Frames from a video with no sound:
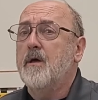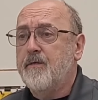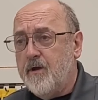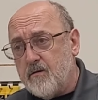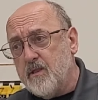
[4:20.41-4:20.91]

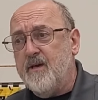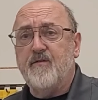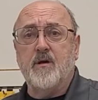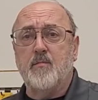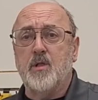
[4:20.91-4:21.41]
They're
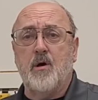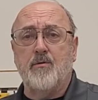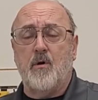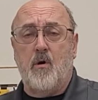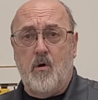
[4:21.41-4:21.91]
leaving them
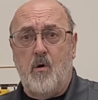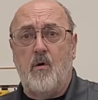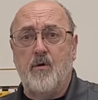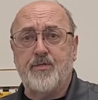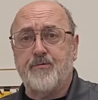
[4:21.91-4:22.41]
alone the
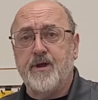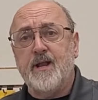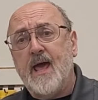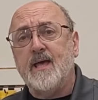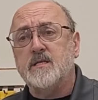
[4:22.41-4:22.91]
whole 3
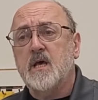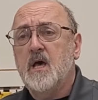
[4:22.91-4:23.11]
days.